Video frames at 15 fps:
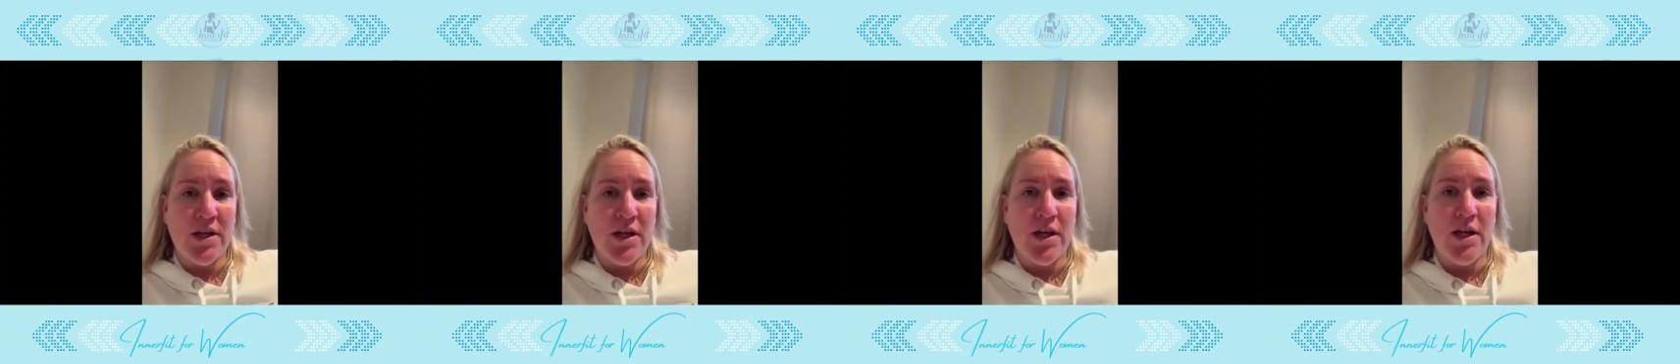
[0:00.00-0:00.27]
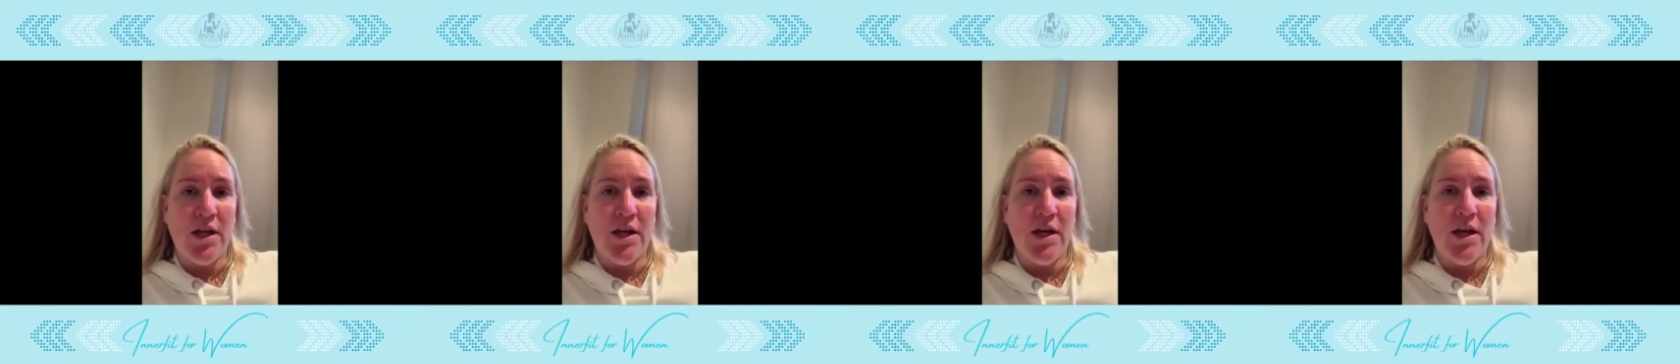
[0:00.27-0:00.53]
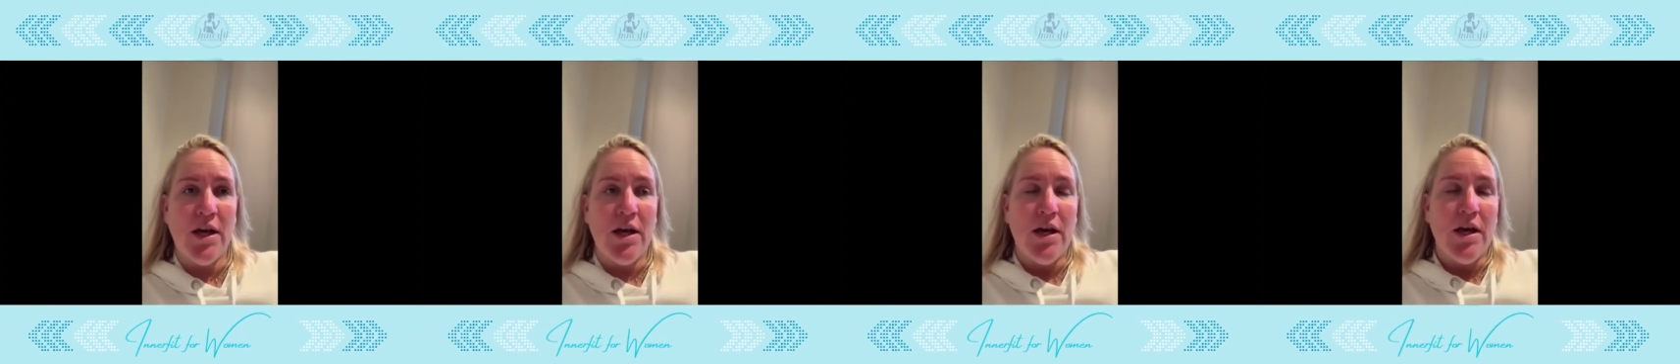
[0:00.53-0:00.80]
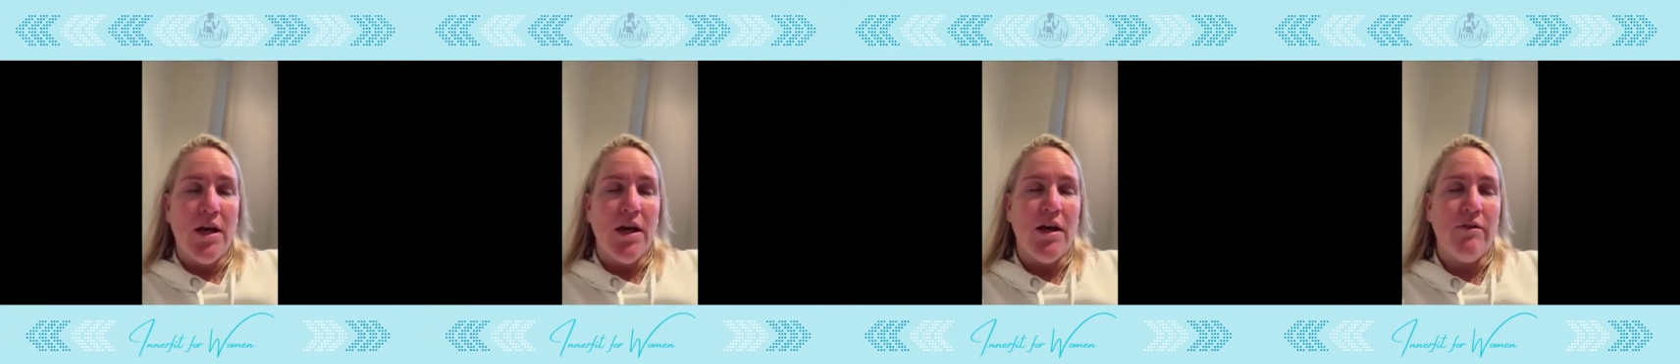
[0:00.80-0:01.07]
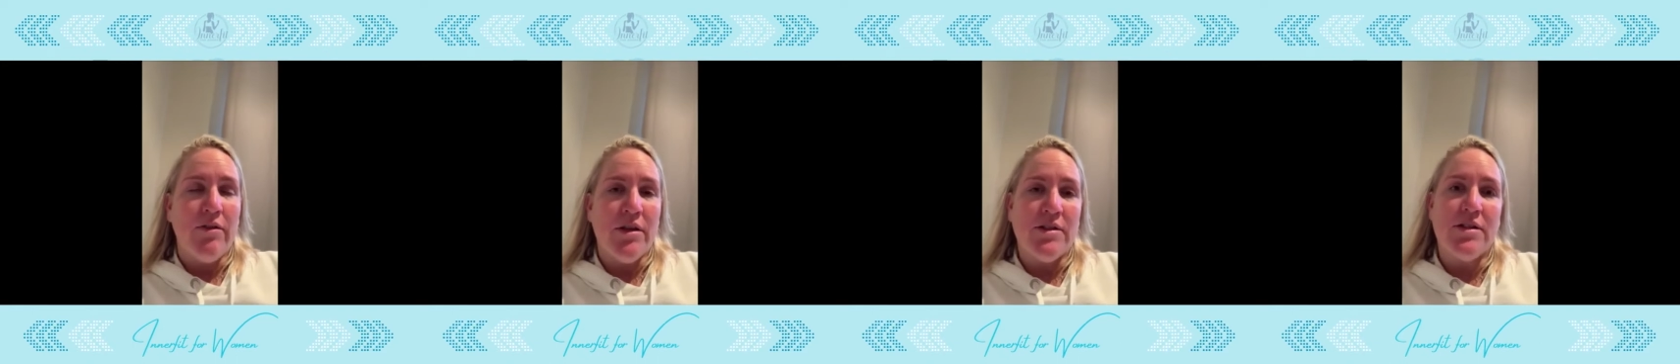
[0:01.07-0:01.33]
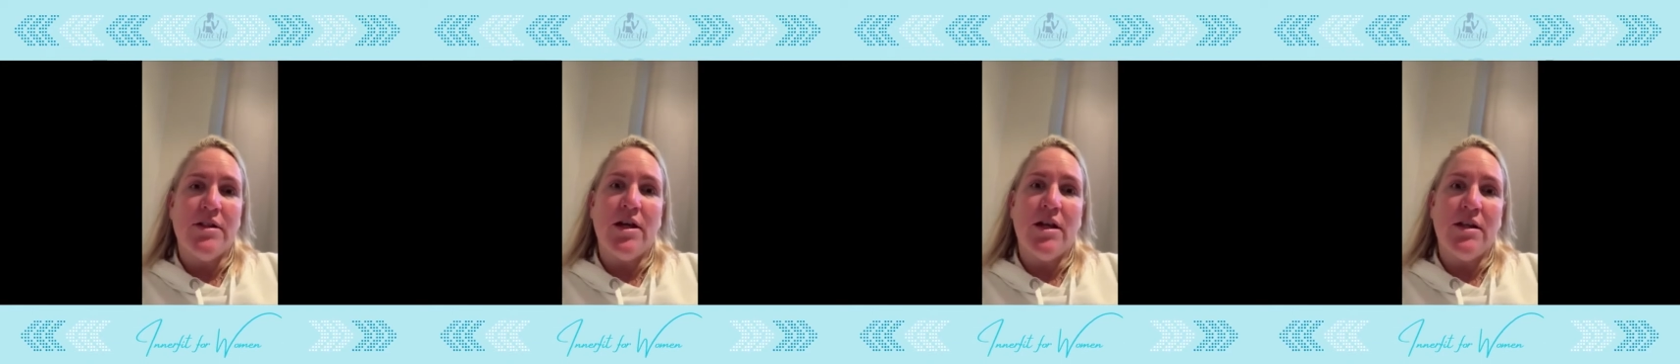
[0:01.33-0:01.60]
see if
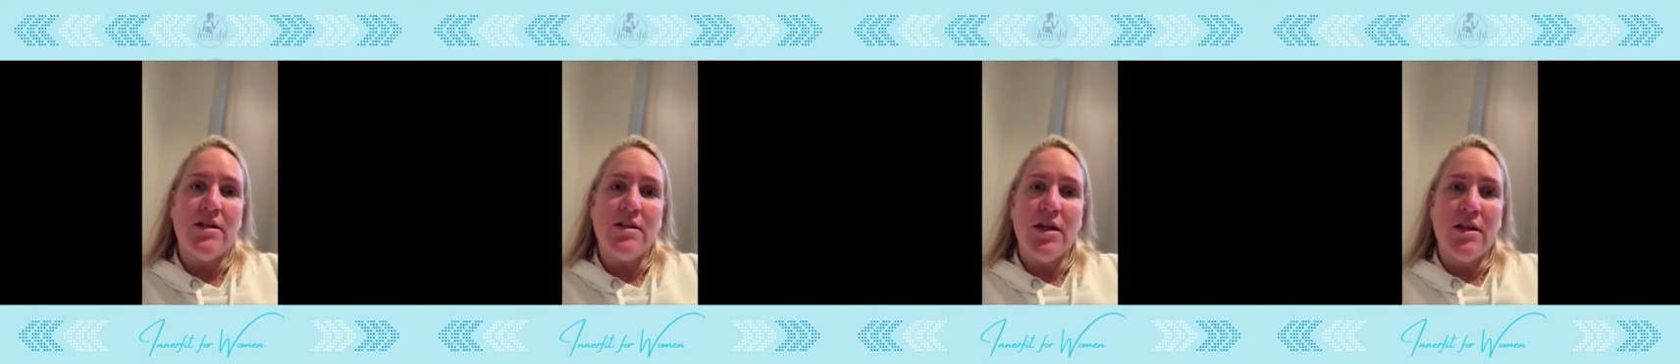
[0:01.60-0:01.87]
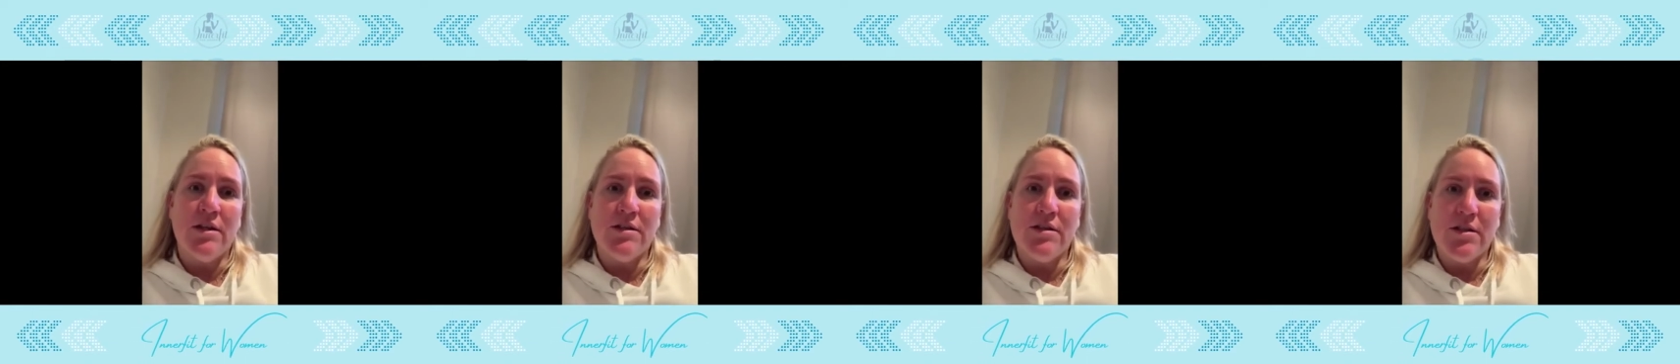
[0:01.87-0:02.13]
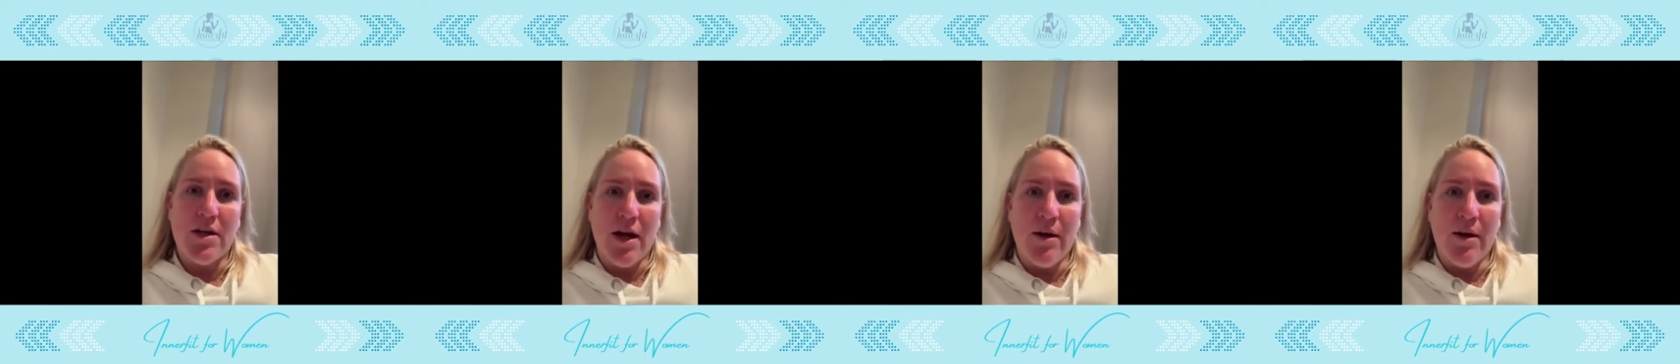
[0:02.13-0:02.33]
there's another challenge to